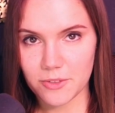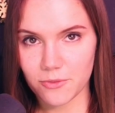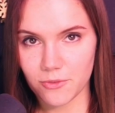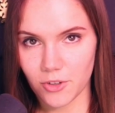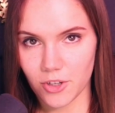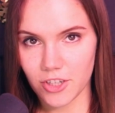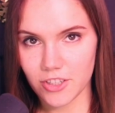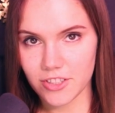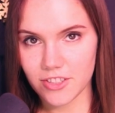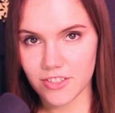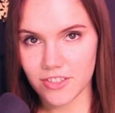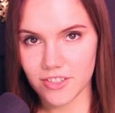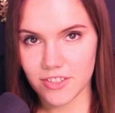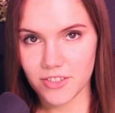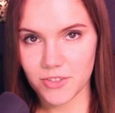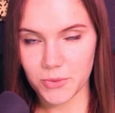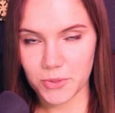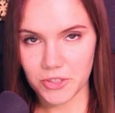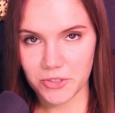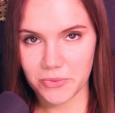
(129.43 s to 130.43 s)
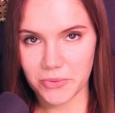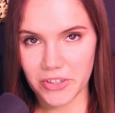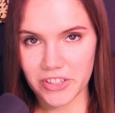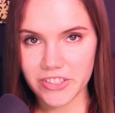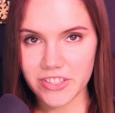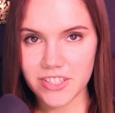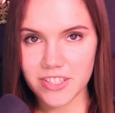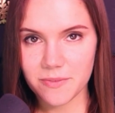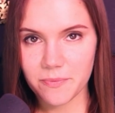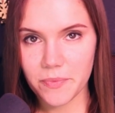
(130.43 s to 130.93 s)
VODs, Twitch
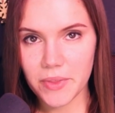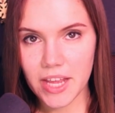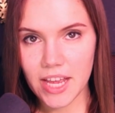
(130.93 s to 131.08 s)
VODs.